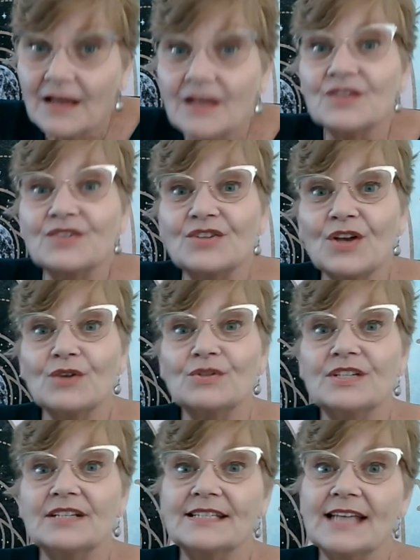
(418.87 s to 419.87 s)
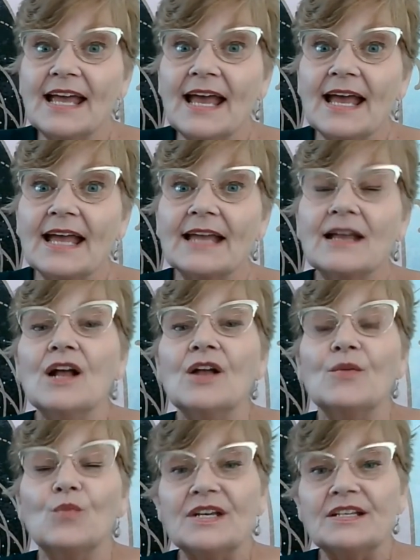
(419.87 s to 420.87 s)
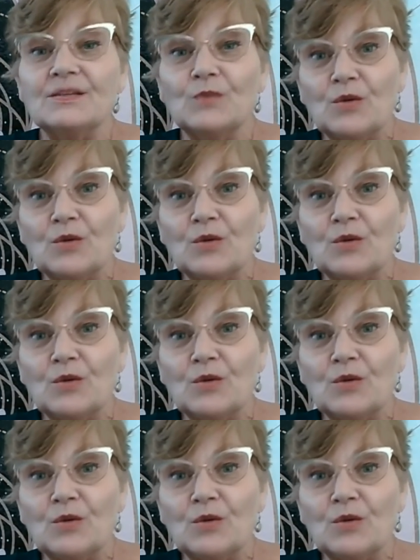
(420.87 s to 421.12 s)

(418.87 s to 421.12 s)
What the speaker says: So today we